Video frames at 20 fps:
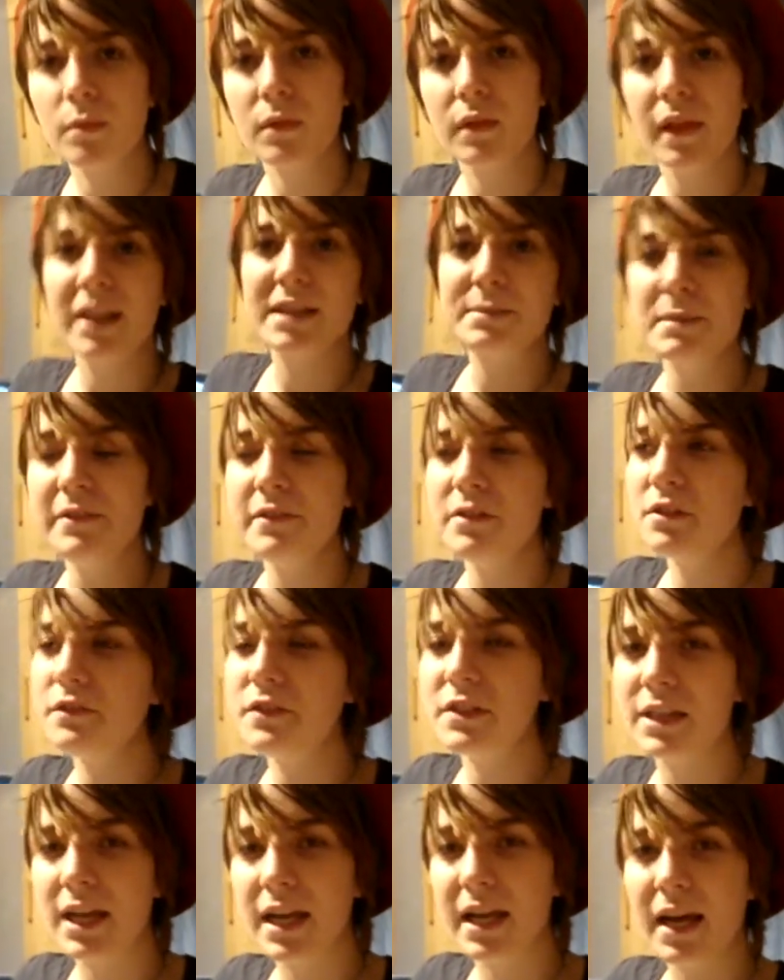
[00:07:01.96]
that's me for done
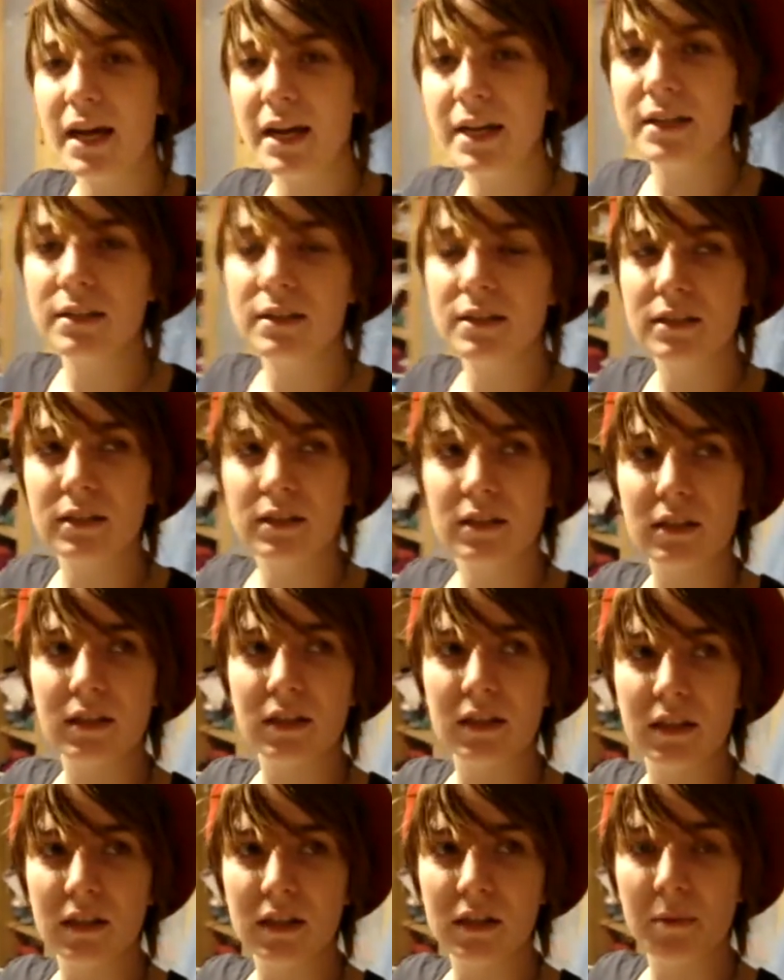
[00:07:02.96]
for the day, guys.
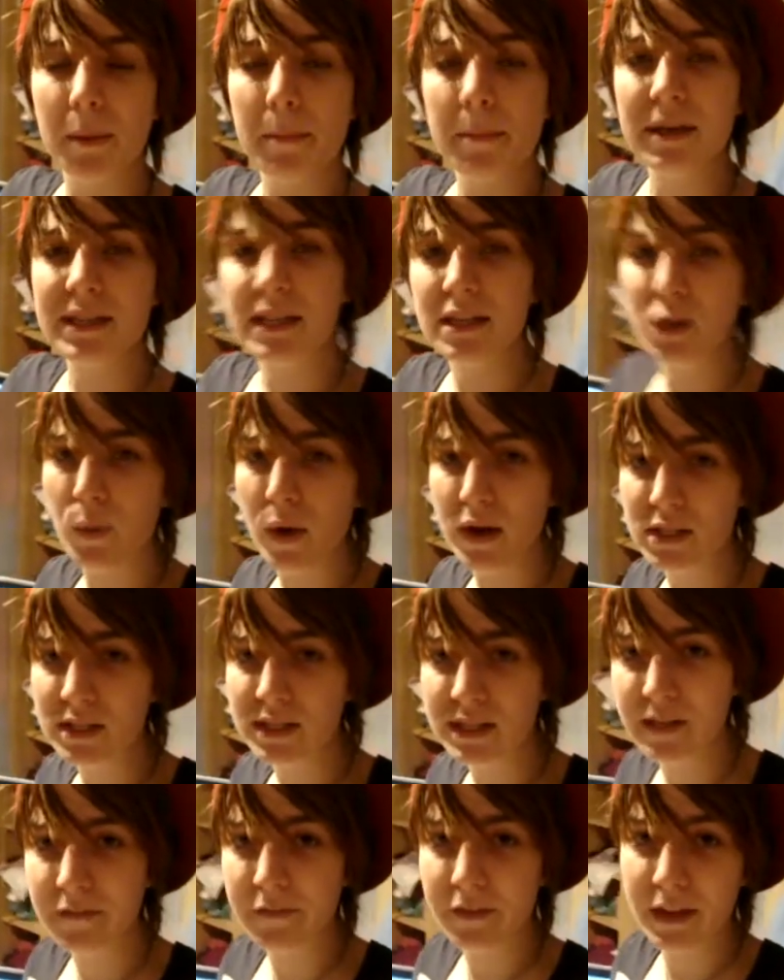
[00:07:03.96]
Remember to send your
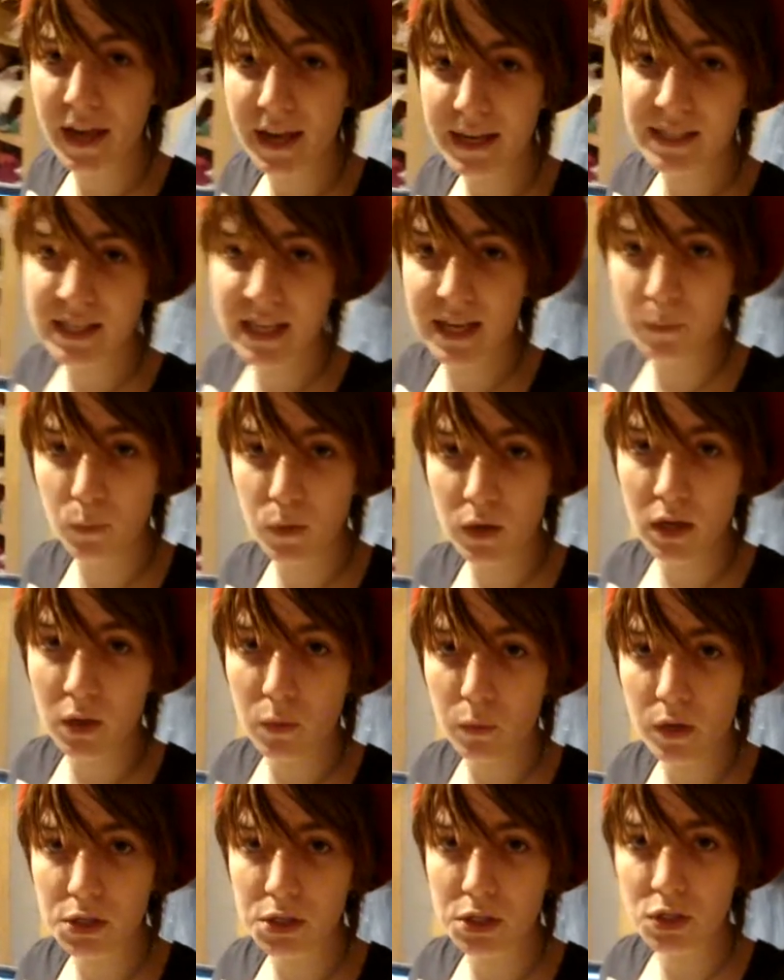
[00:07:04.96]
questions in for the next theme
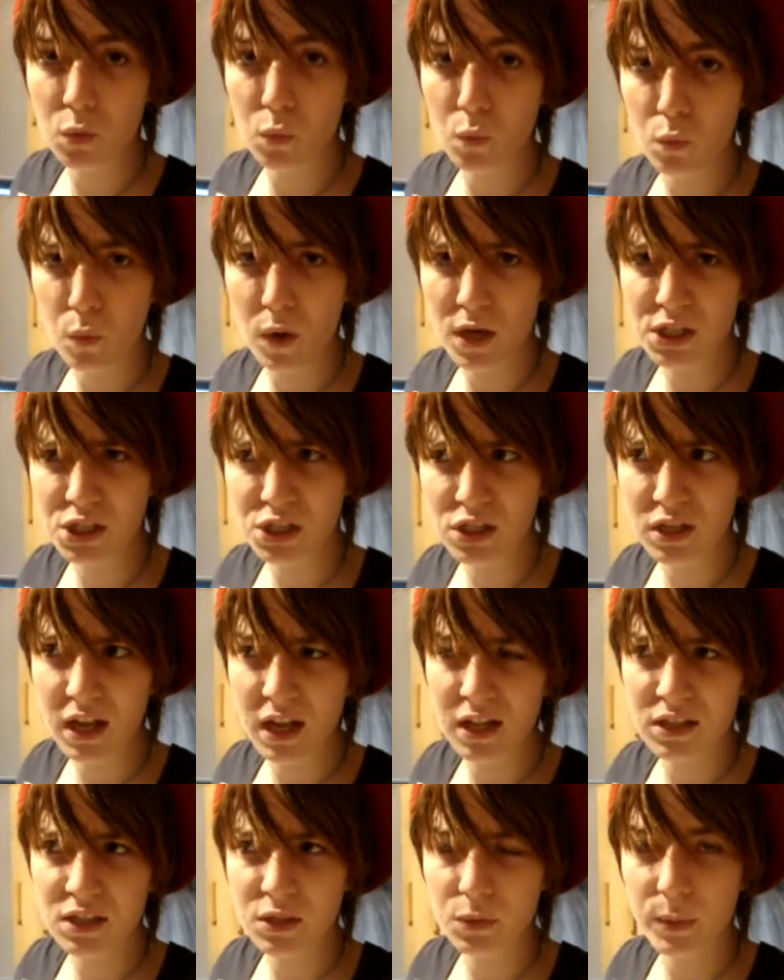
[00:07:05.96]
week, which is Question and
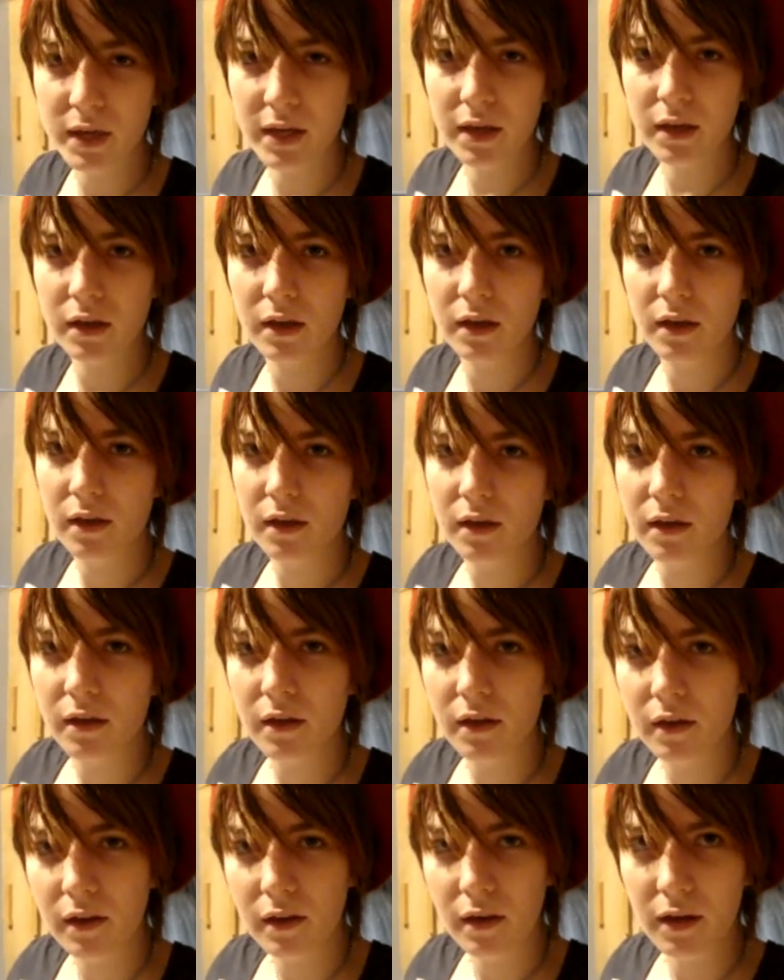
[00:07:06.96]
Answers Week.
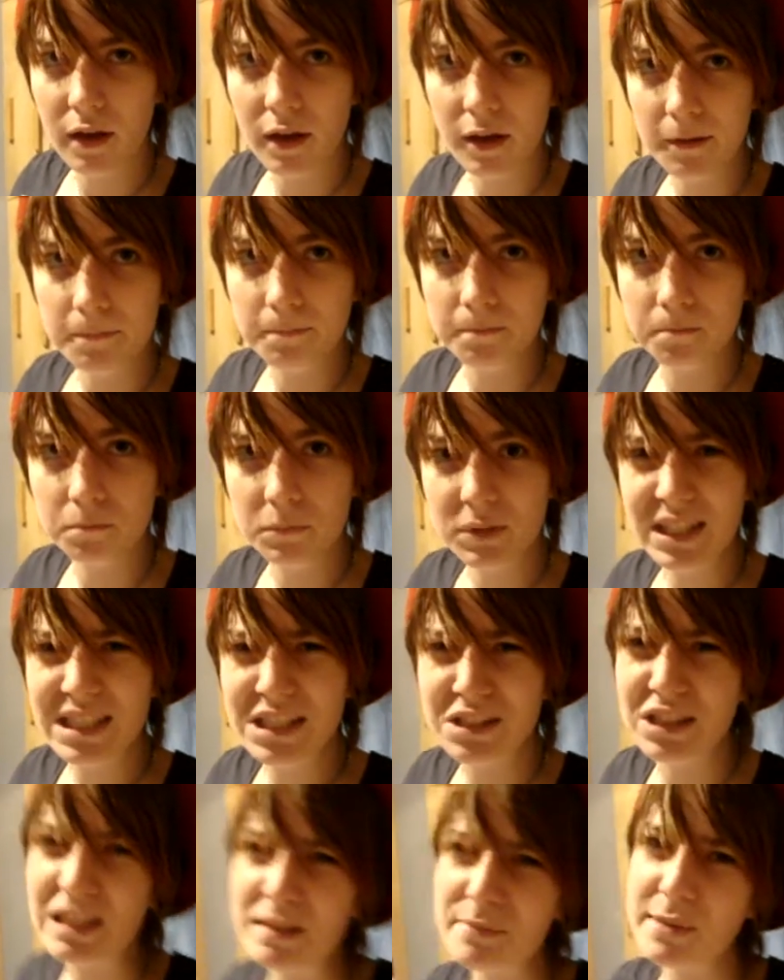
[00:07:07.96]
Please
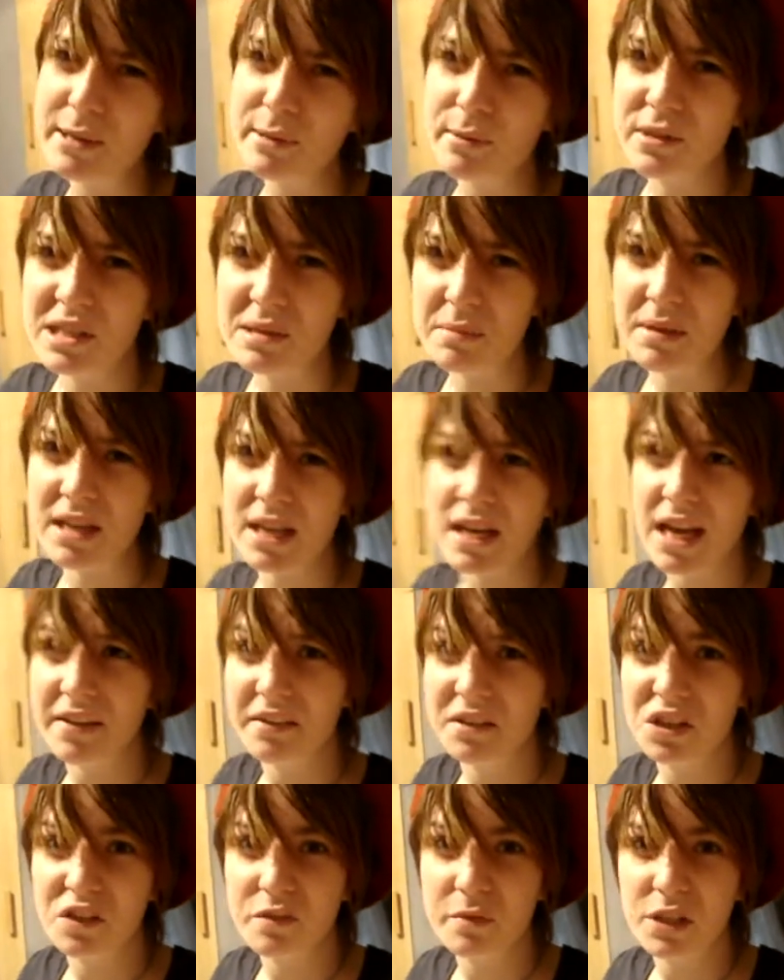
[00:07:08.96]
don't leave me with something I
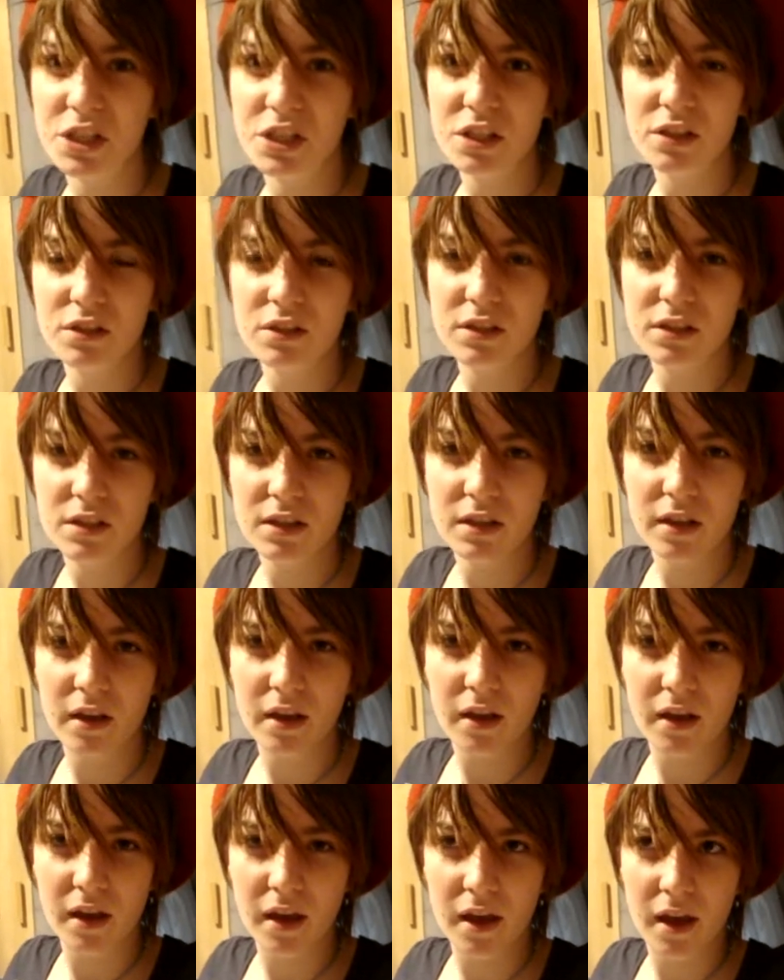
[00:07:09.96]
have to do for my shoes.
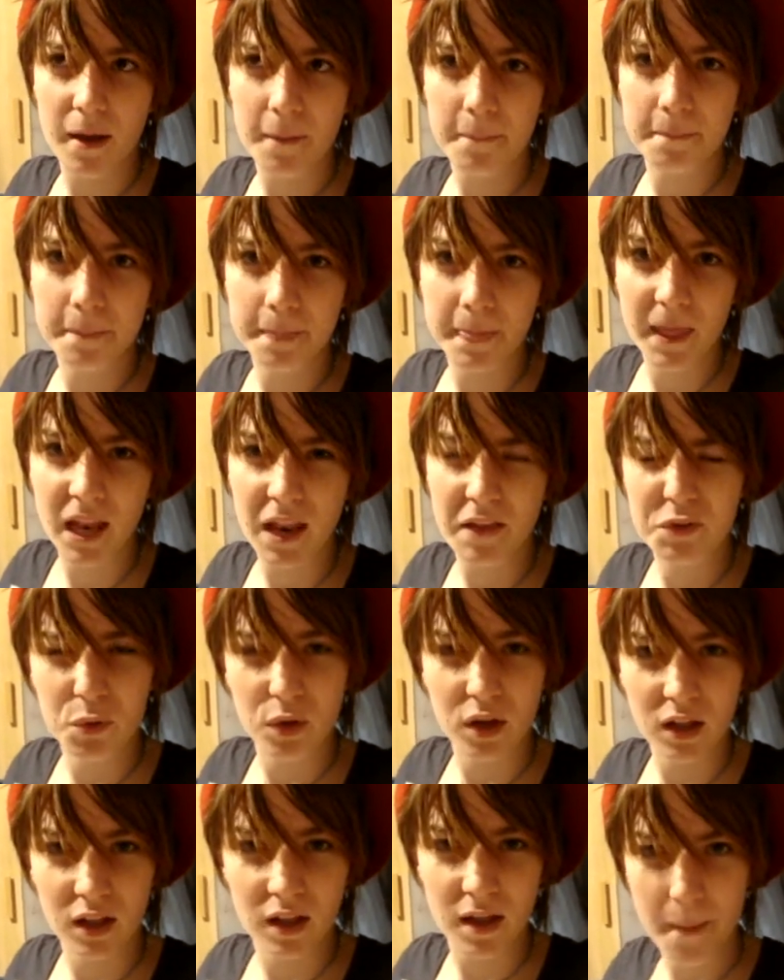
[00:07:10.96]
Love you
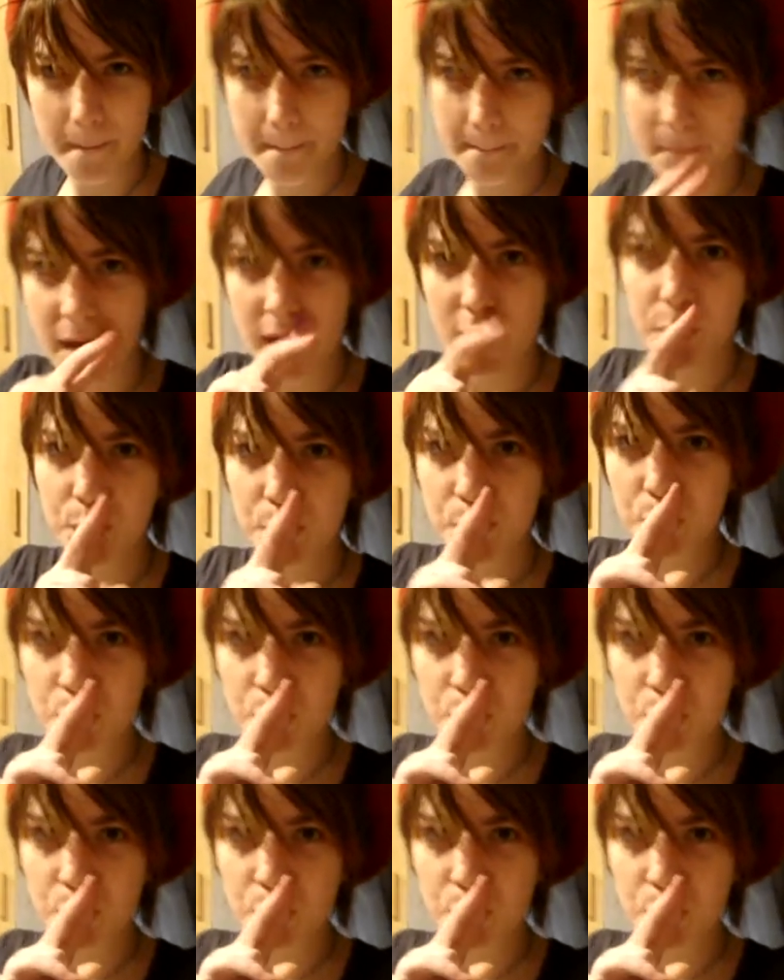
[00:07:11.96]
all. Bye!